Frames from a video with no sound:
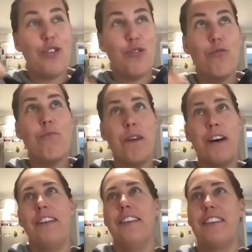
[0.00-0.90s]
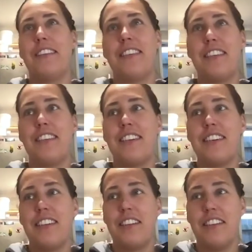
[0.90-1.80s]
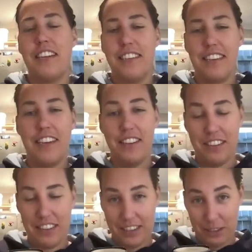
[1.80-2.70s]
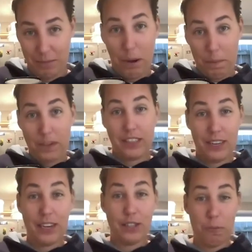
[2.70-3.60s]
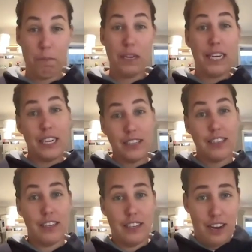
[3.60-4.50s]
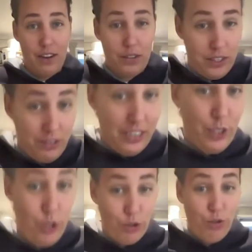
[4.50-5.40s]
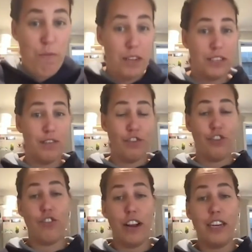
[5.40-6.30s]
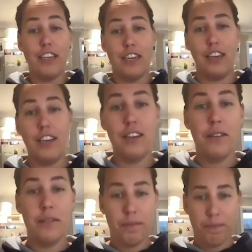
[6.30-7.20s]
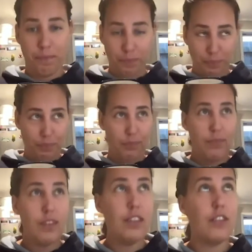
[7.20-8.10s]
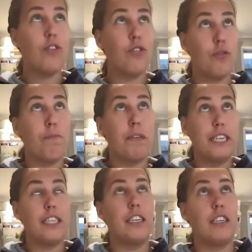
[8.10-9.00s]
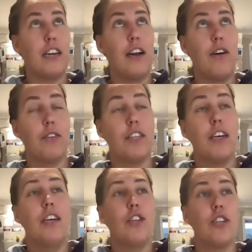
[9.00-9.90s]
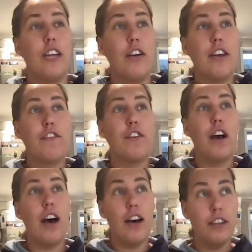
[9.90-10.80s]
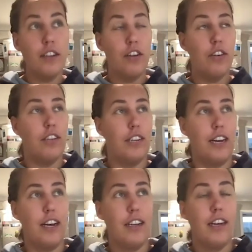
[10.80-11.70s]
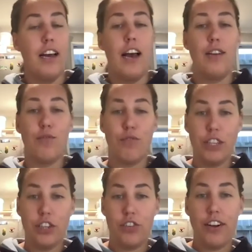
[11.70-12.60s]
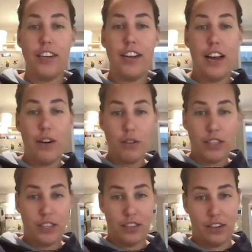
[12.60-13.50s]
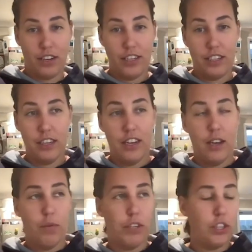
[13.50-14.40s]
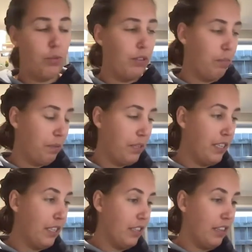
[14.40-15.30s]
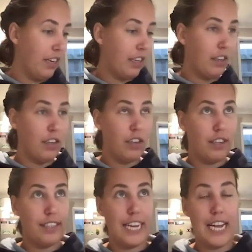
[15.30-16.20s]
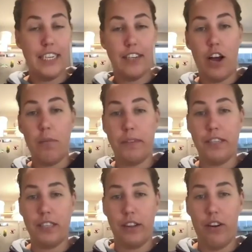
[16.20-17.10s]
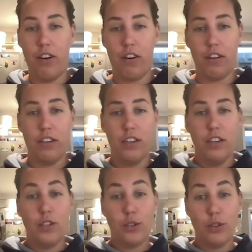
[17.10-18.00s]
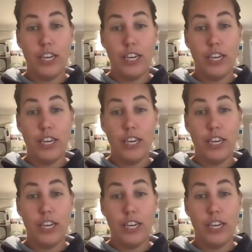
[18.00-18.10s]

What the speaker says: 2 months that the puppy takes to pee inside the house. So that's 2 months of training to pee inside the house. So now you have to unlearn that and retrain outside, which will be like 10 times as long. So